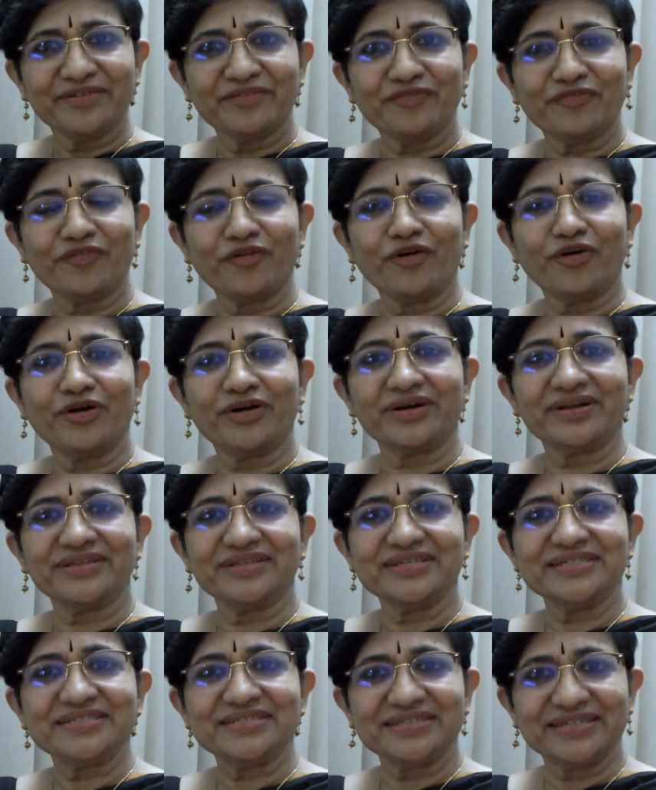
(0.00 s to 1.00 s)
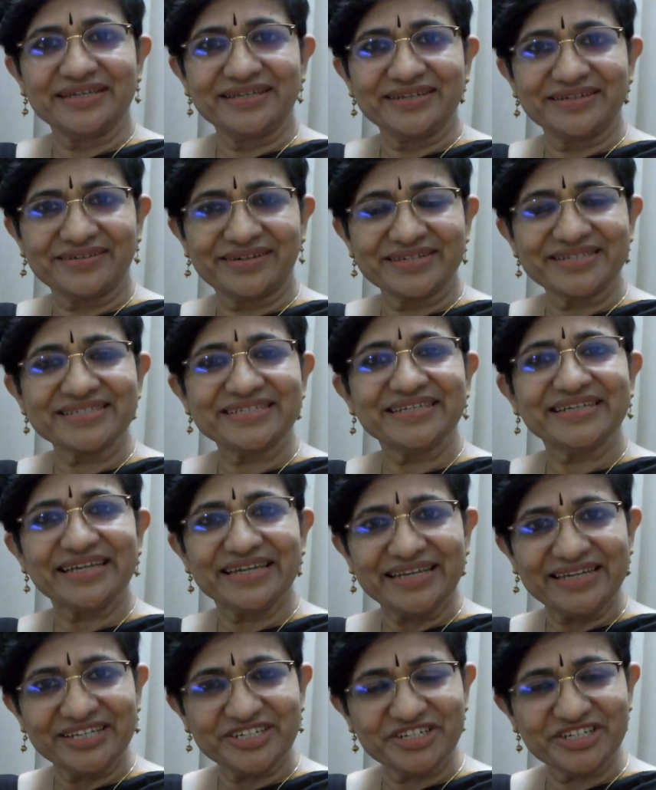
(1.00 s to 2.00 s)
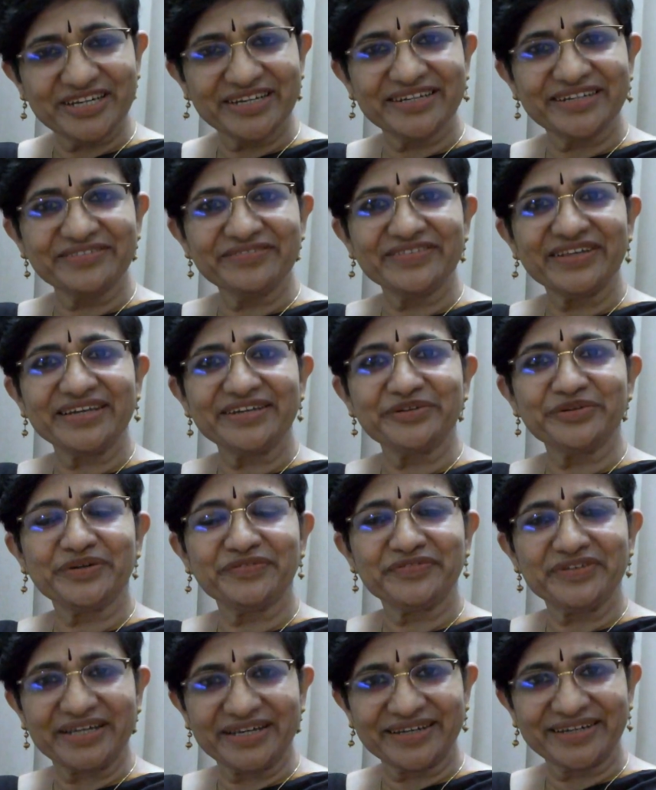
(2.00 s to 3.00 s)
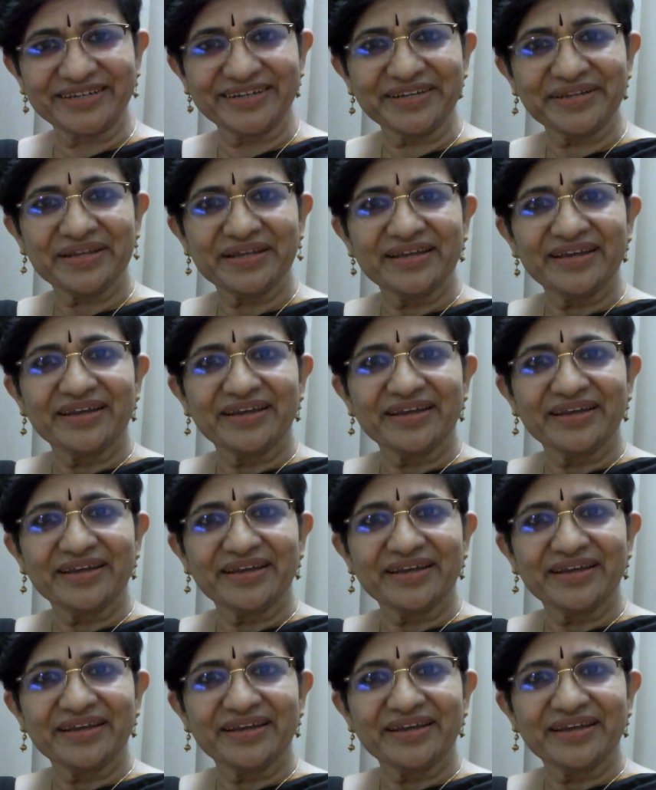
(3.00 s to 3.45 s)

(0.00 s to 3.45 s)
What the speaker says: for this interesting initiative that you have taken